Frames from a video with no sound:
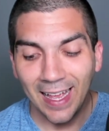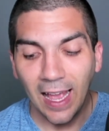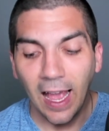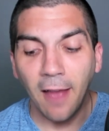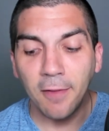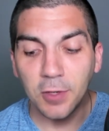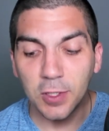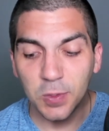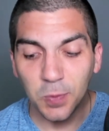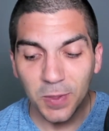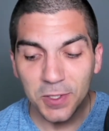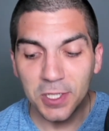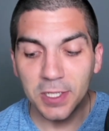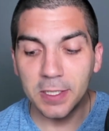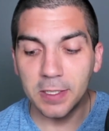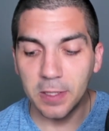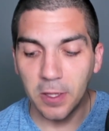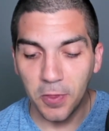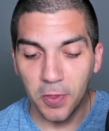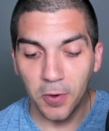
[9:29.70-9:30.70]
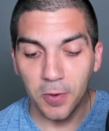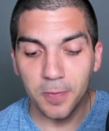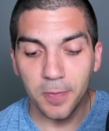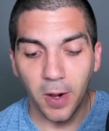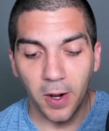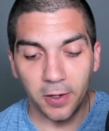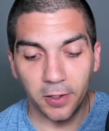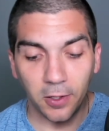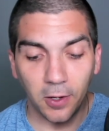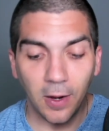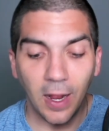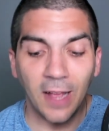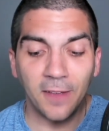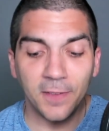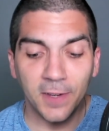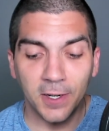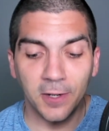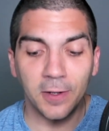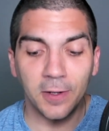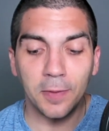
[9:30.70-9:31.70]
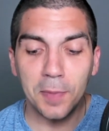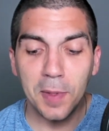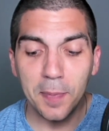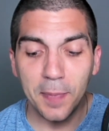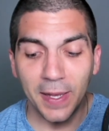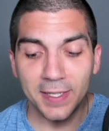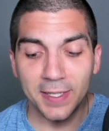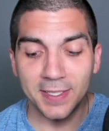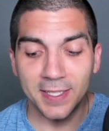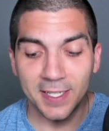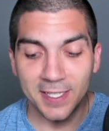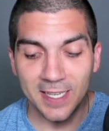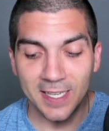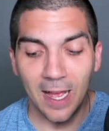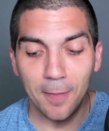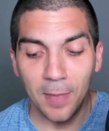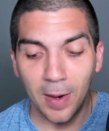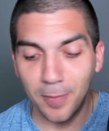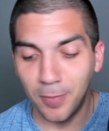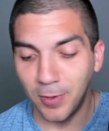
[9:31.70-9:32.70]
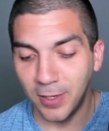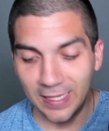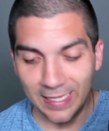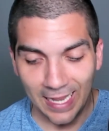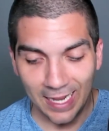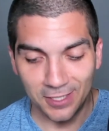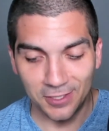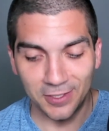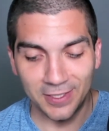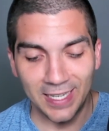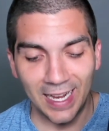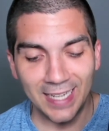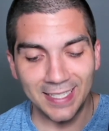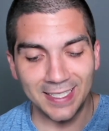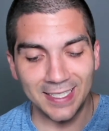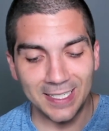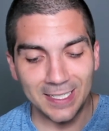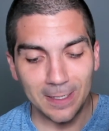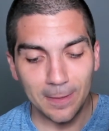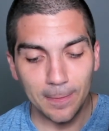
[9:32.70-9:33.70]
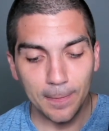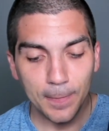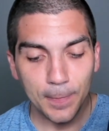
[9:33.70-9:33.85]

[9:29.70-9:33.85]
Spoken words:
After switching to the third monitor, I figured it'd be best to stop my breathing exercises.